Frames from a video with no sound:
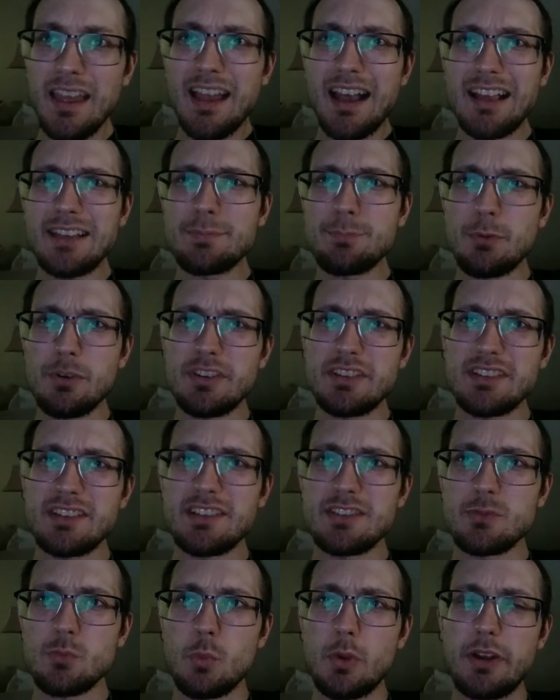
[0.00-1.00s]
Ice poison
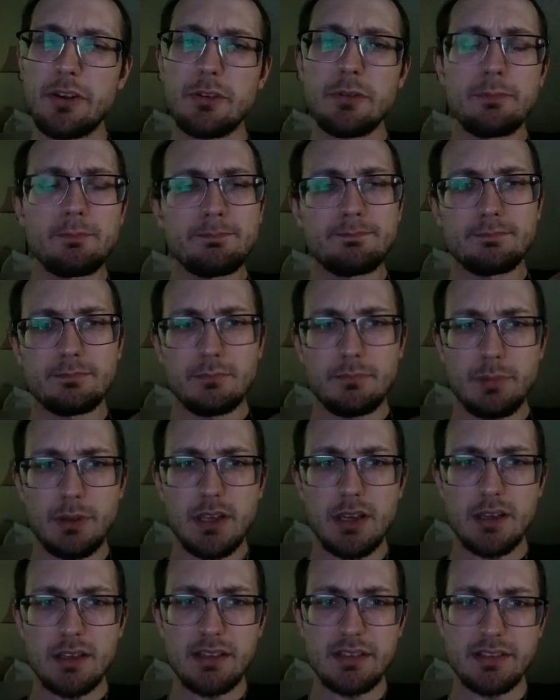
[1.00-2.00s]
is weird
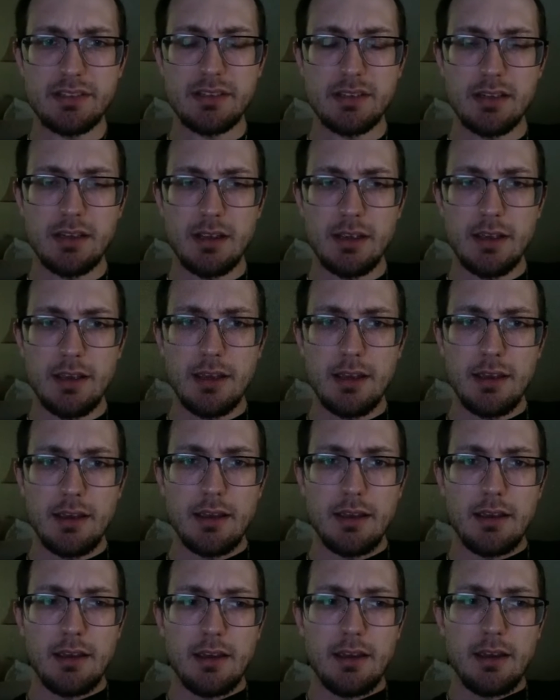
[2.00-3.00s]
because
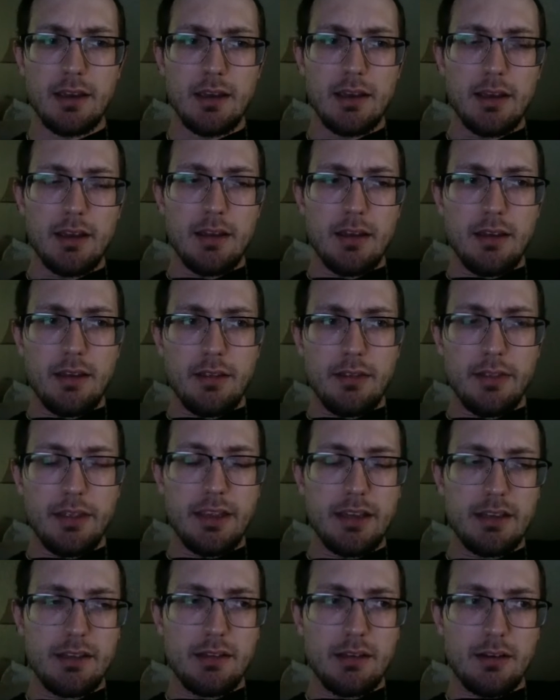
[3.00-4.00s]

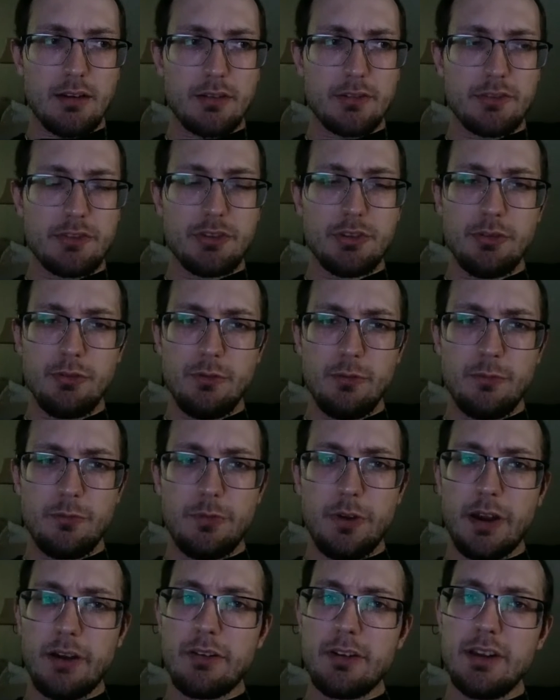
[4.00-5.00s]
they are two
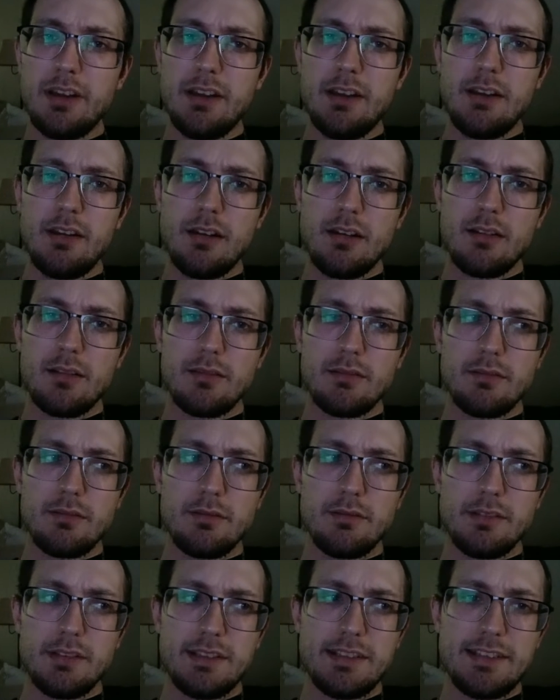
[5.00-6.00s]
very
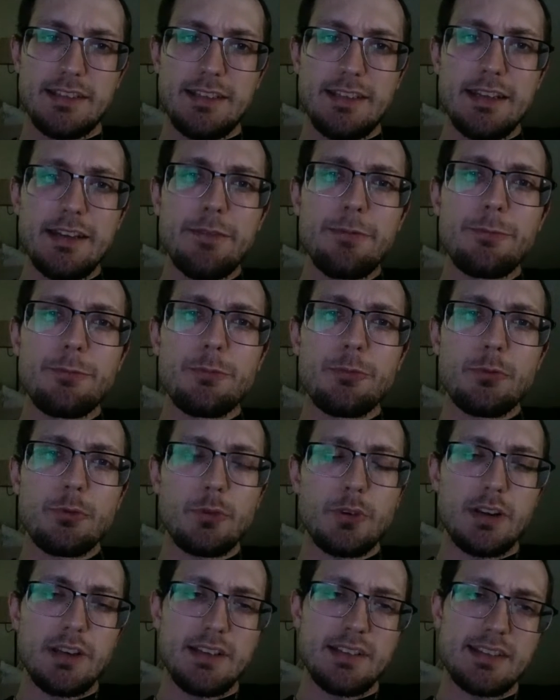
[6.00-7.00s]

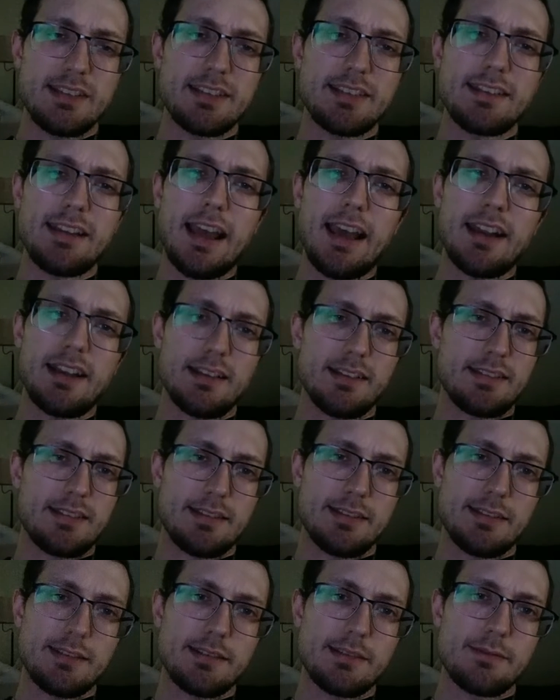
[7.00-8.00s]
different
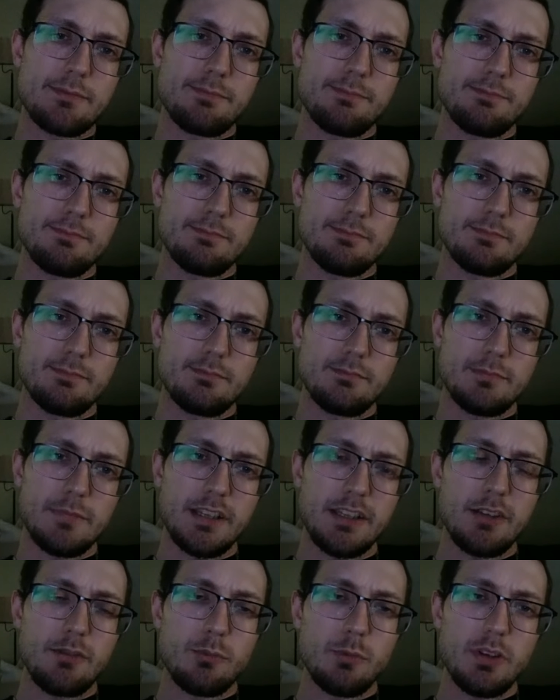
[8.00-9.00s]
statuses.
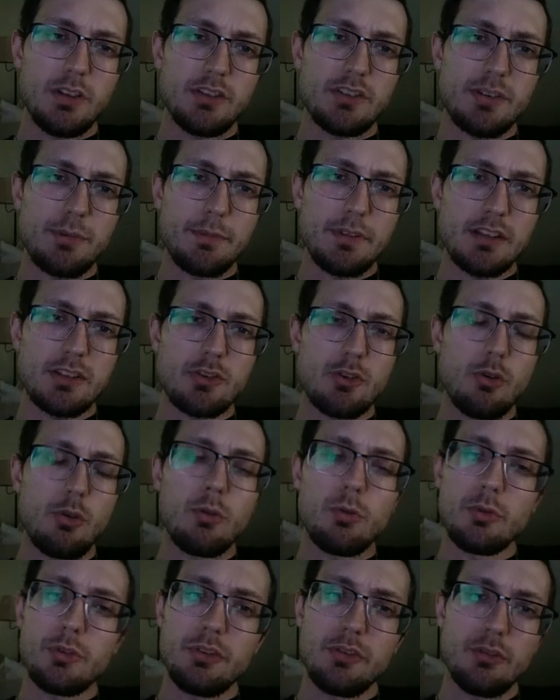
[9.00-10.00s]
Like, when something's
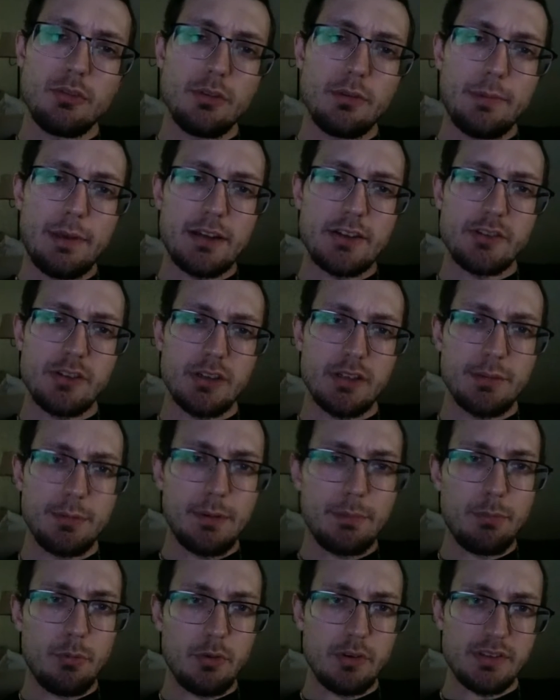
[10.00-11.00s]
cold, you don't imagine it to
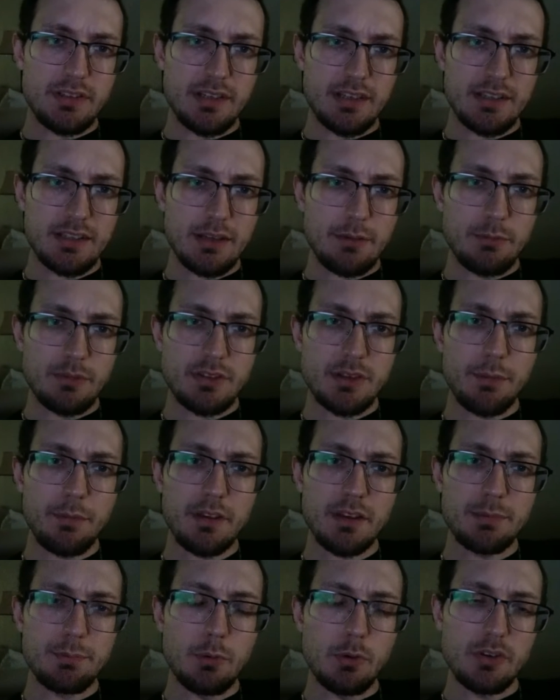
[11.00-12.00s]
be poisonous, and when
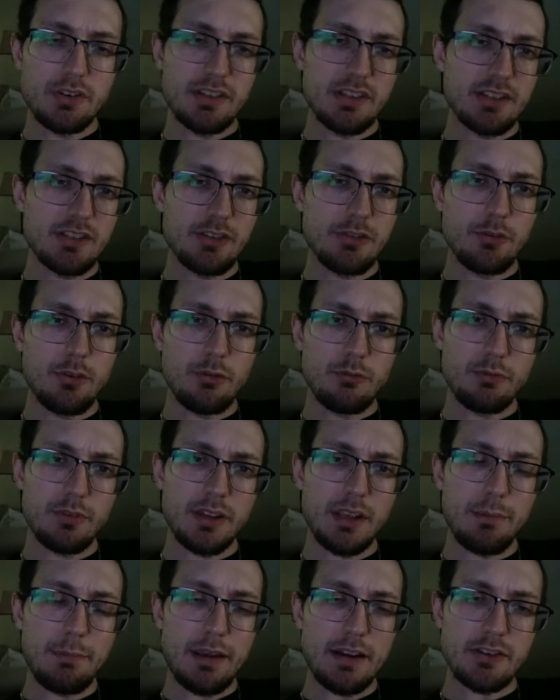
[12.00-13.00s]
something's poisonous, you don't
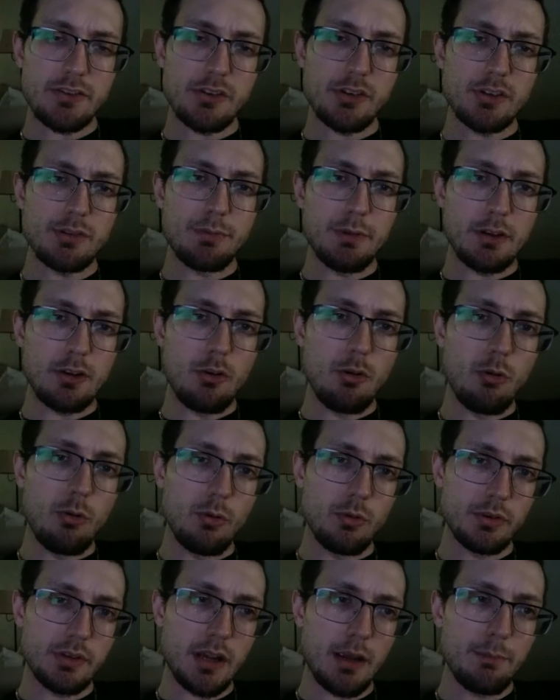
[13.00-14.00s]
really imagine it to be cold.